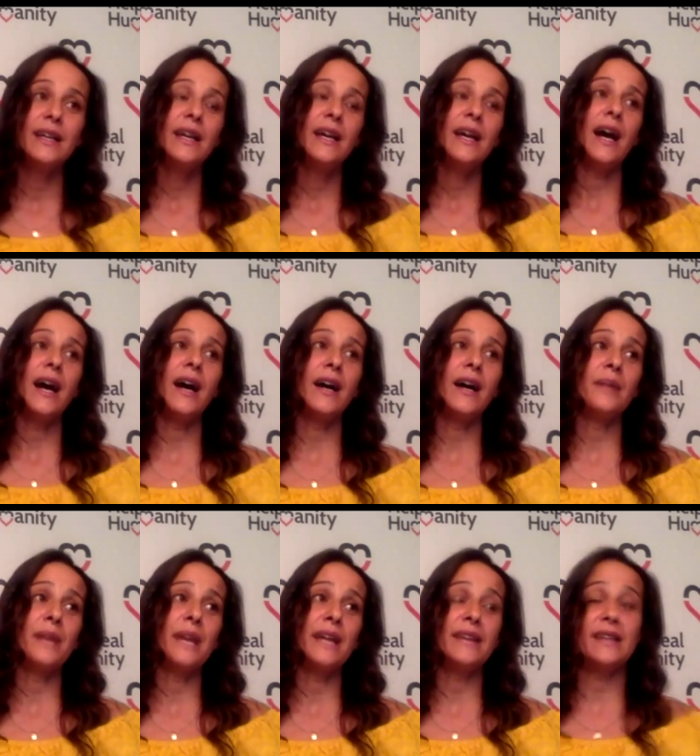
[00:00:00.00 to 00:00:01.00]

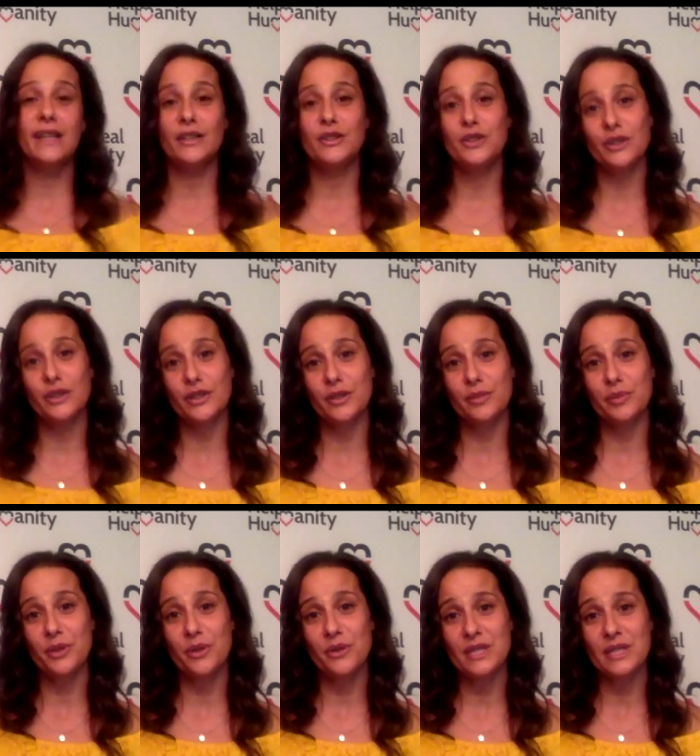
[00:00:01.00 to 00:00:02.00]
And then I took the
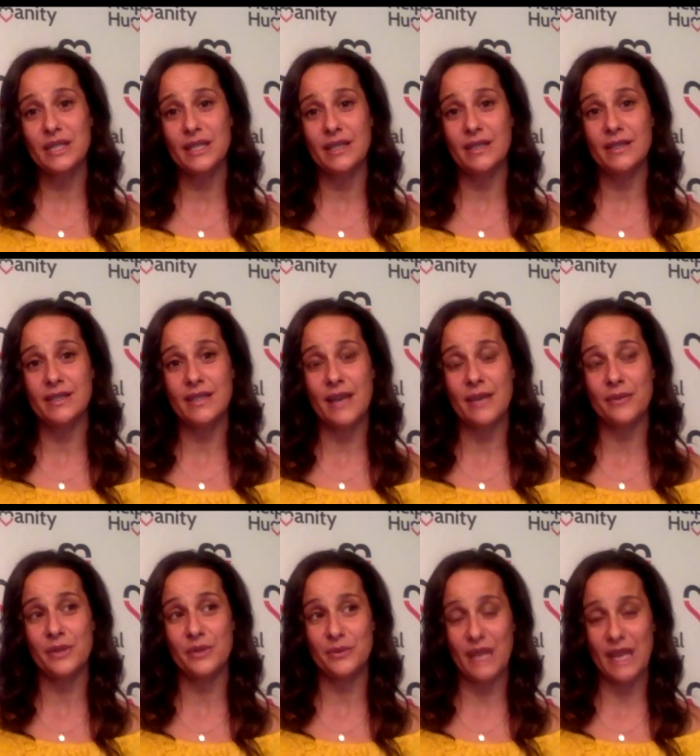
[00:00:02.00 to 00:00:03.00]
proceeds that
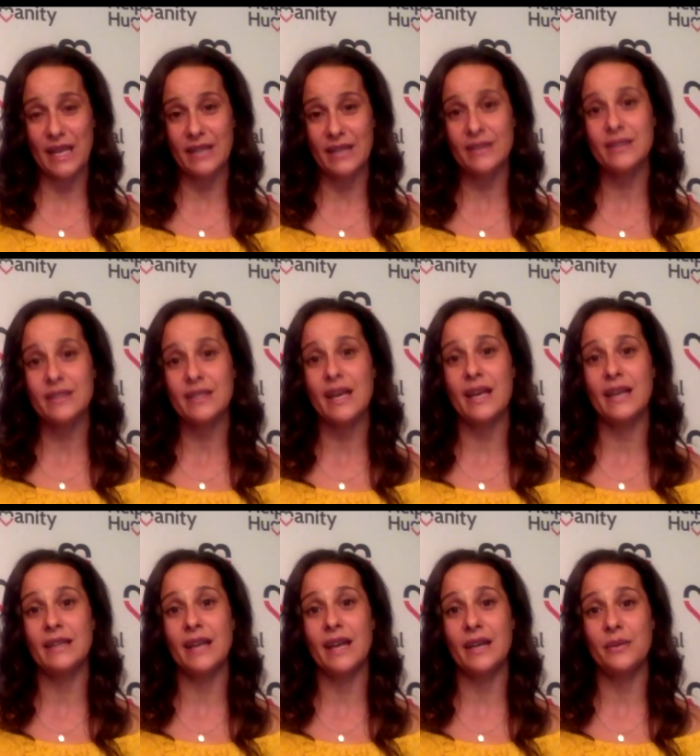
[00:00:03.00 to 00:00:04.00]
we raised and
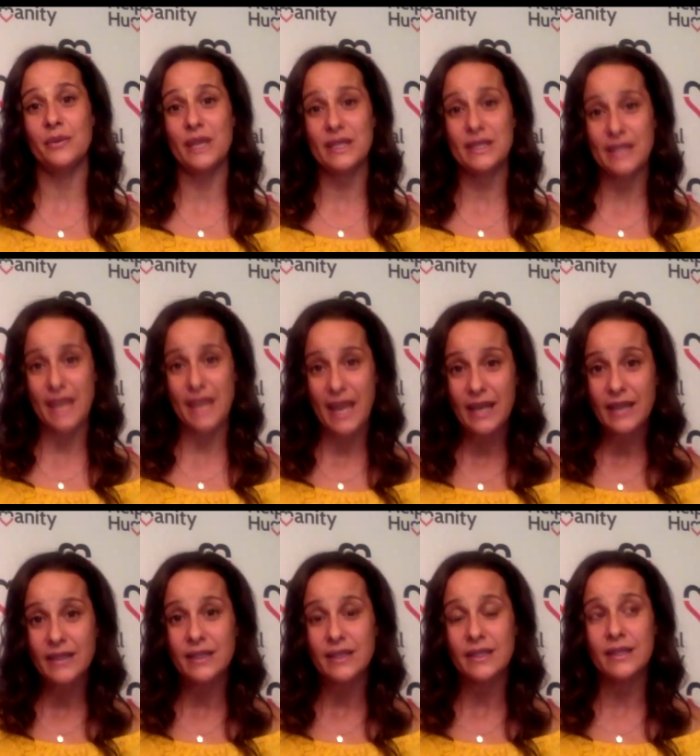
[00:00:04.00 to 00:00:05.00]
I went to
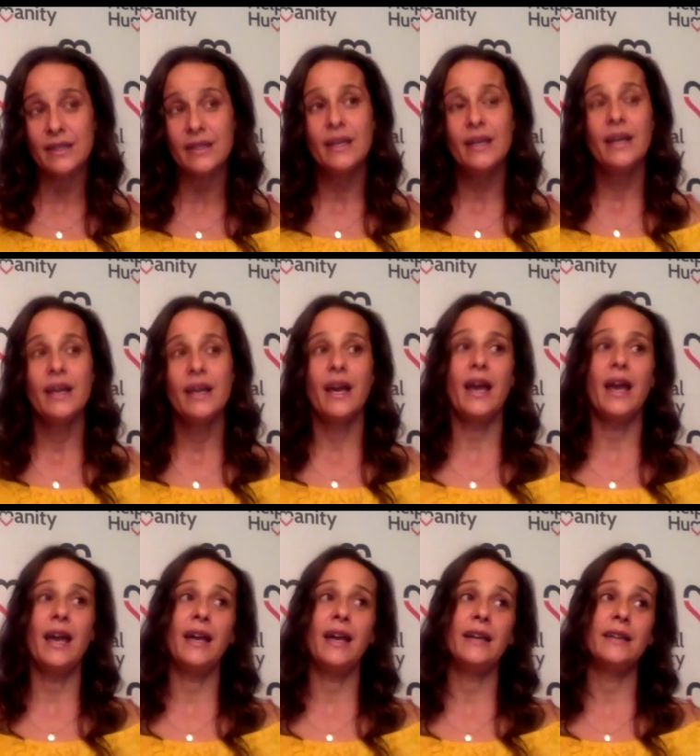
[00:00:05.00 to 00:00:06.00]
Haiti.
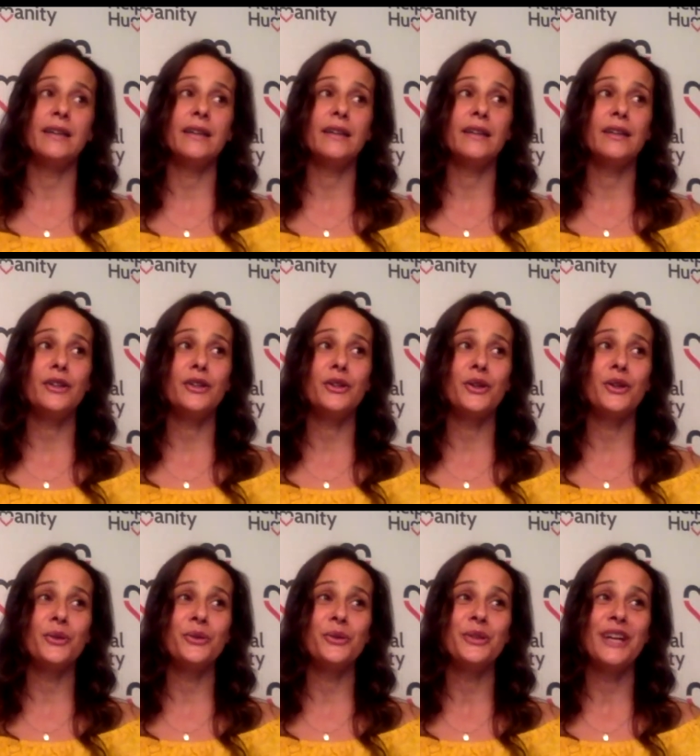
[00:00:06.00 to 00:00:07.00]
And, you
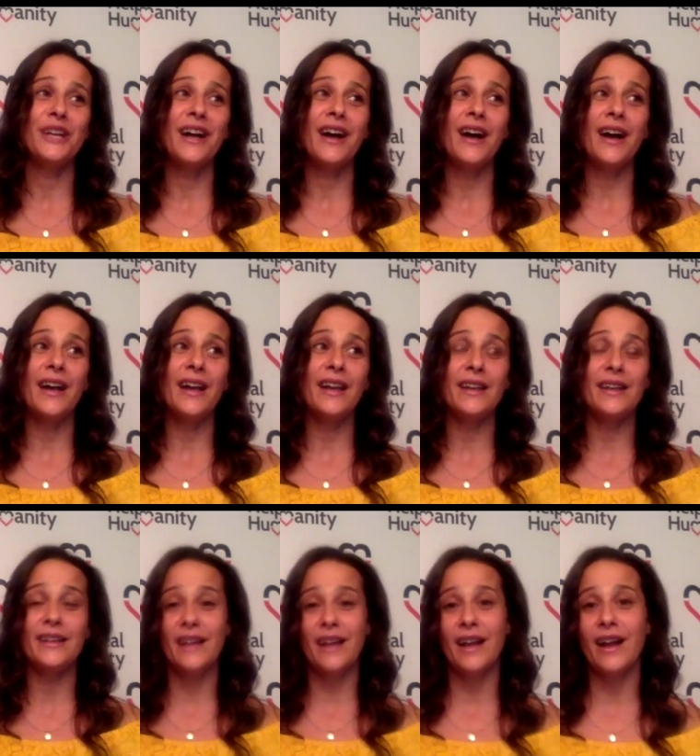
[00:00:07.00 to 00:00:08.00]
know,
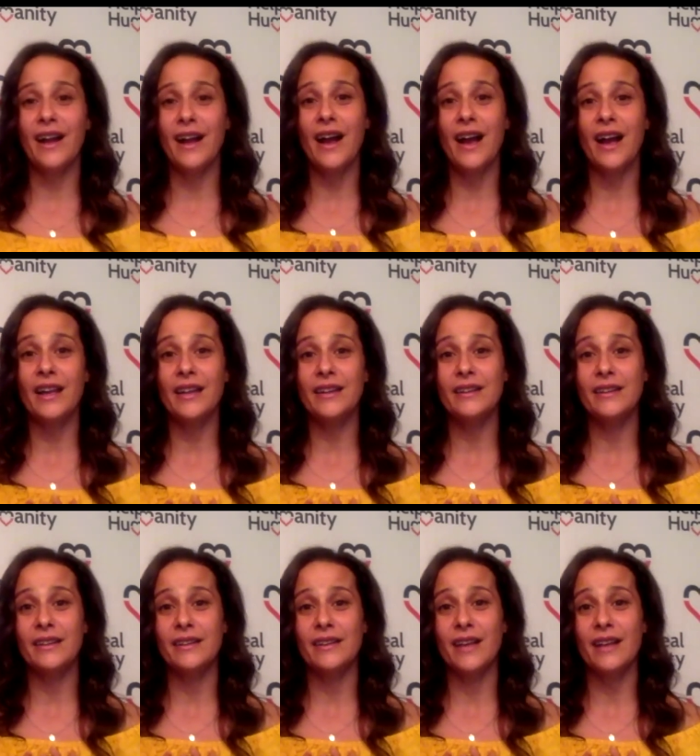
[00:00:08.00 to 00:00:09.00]
I
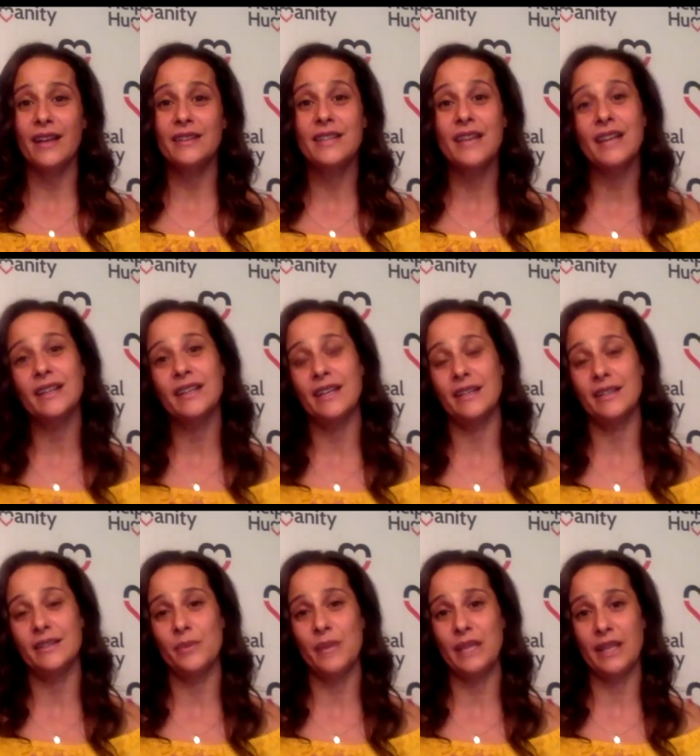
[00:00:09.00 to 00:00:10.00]

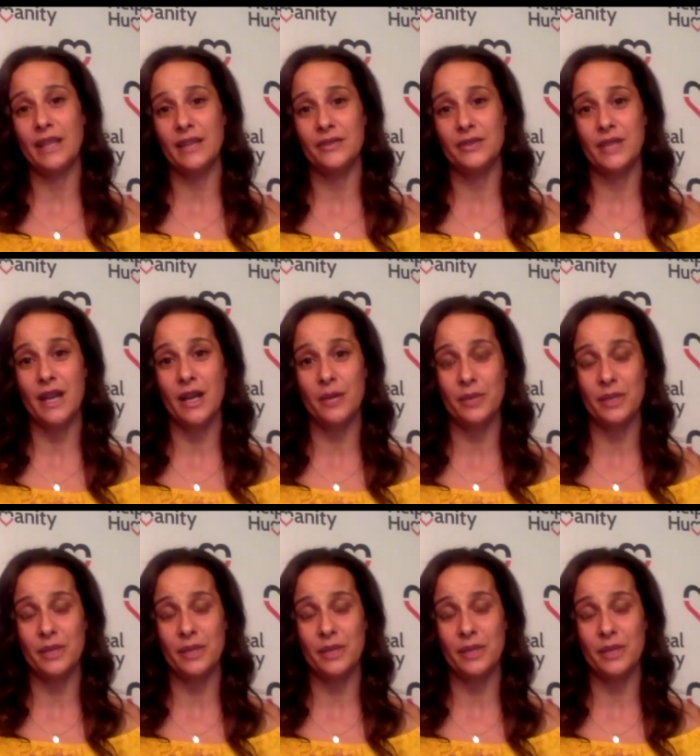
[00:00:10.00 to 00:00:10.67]
dedicated my life to helping